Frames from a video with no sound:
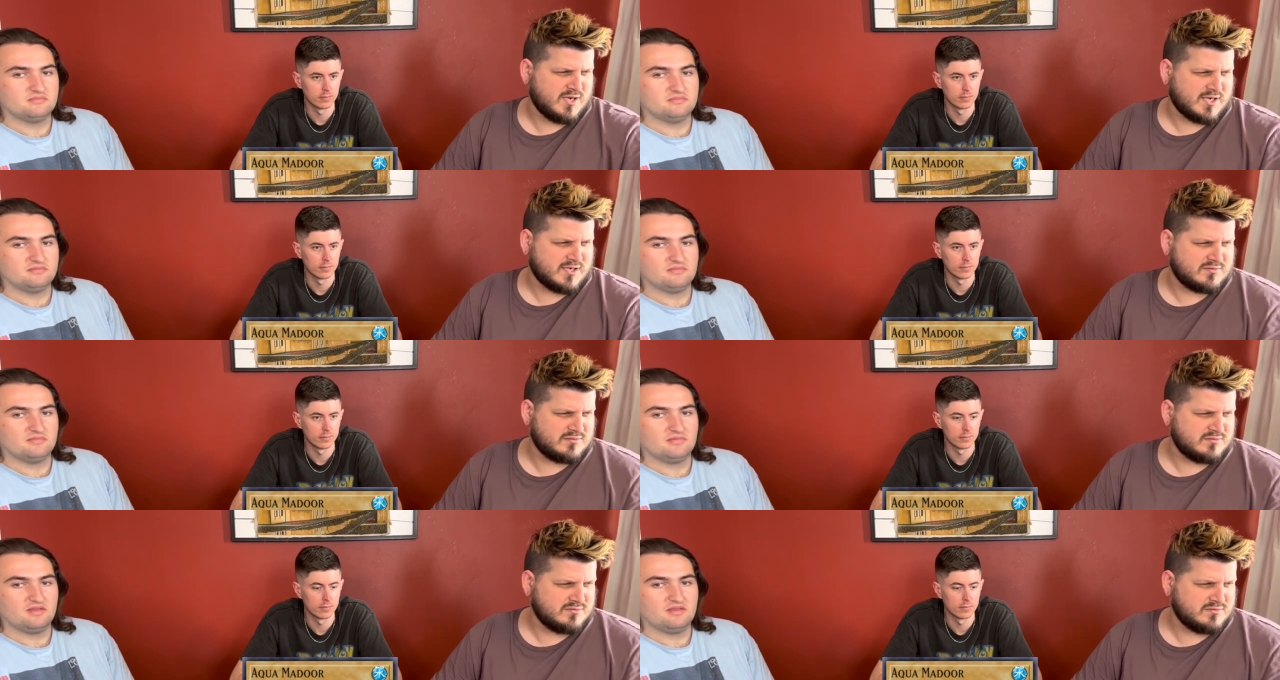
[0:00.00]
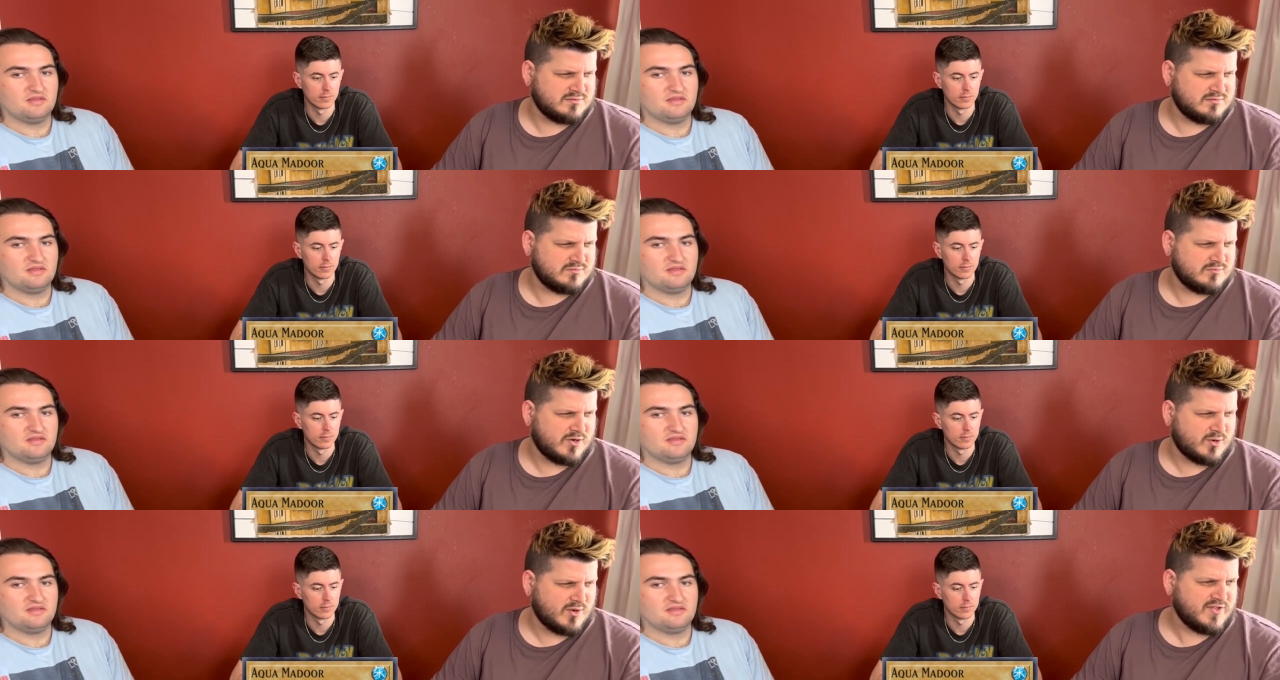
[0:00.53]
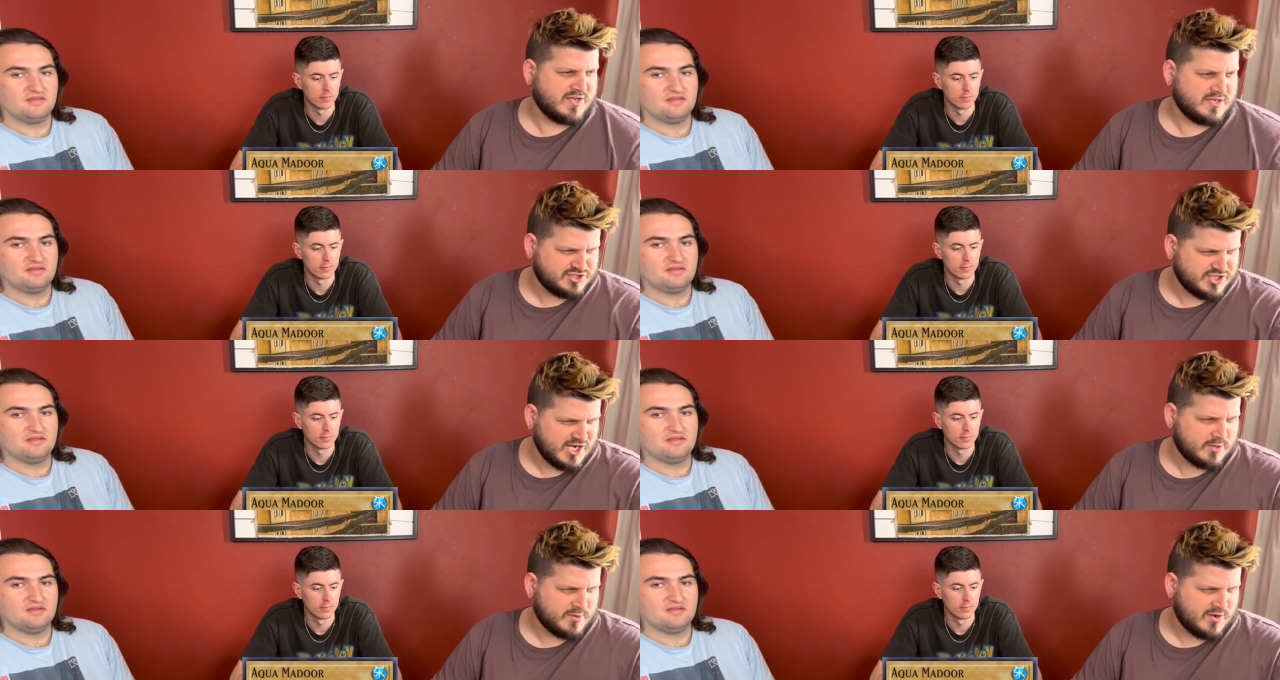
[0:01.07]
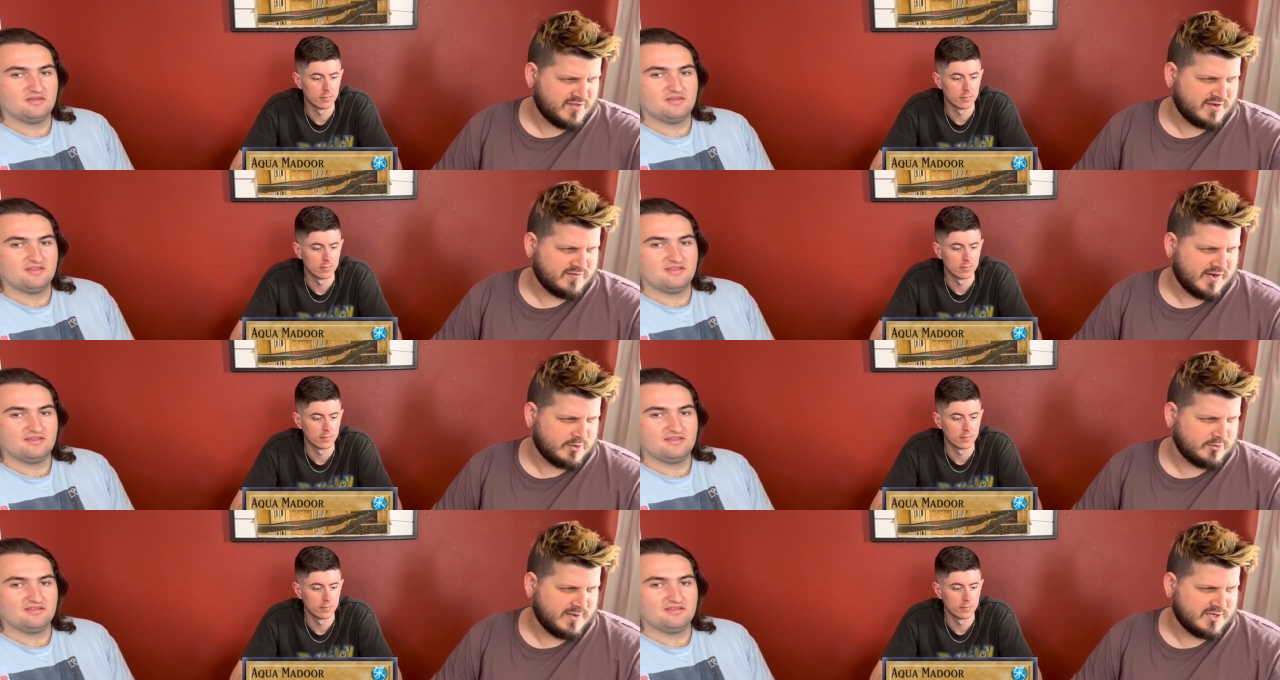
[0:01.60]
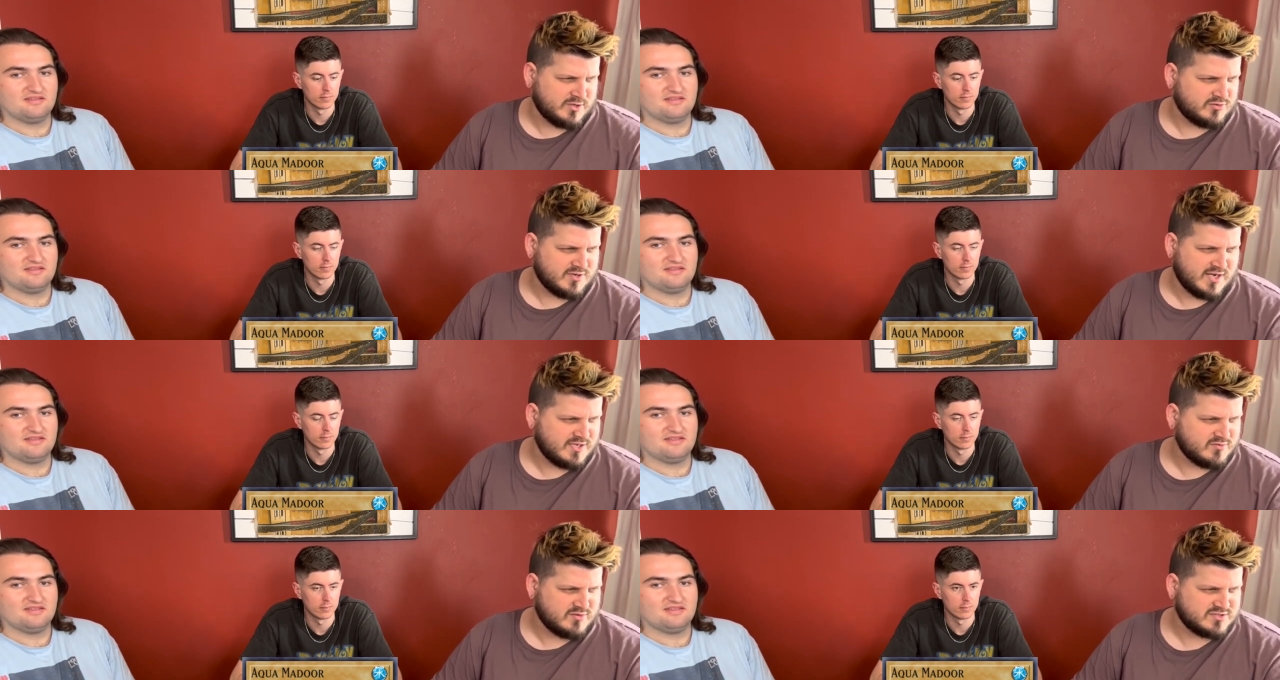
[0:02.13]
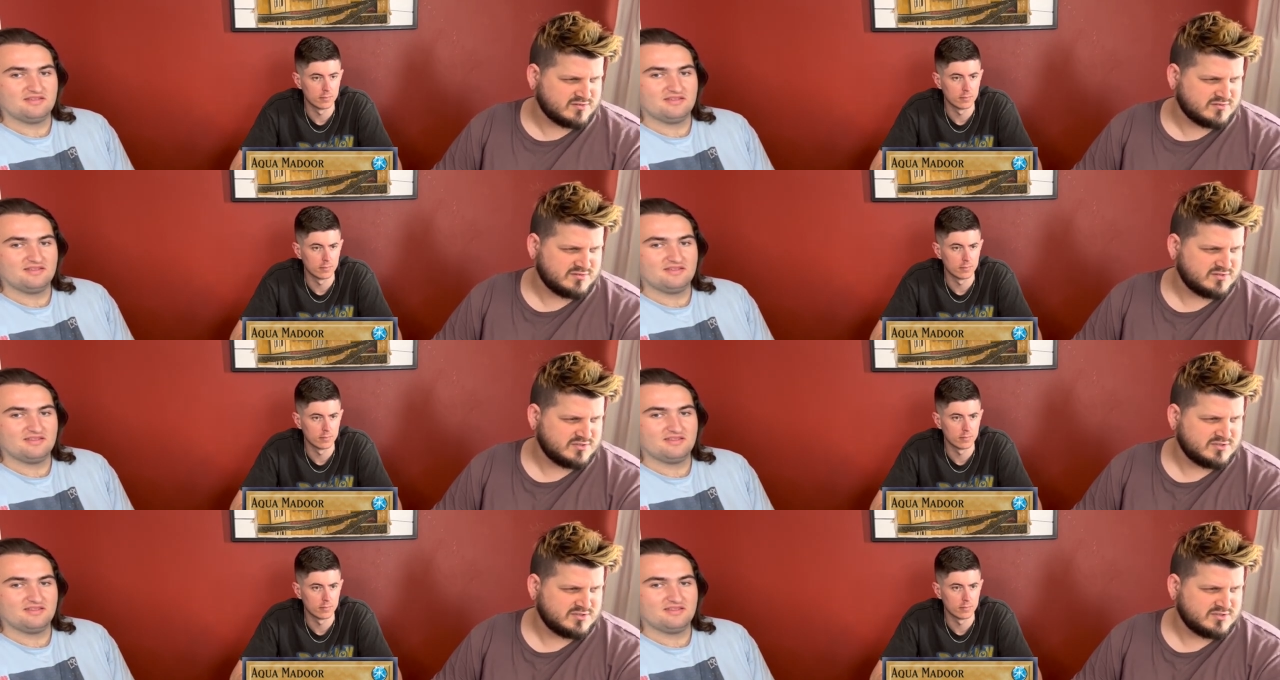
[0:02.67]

Speaker 1: like? Why do I think of Jack when I think of Aqua Madoor? Any reason?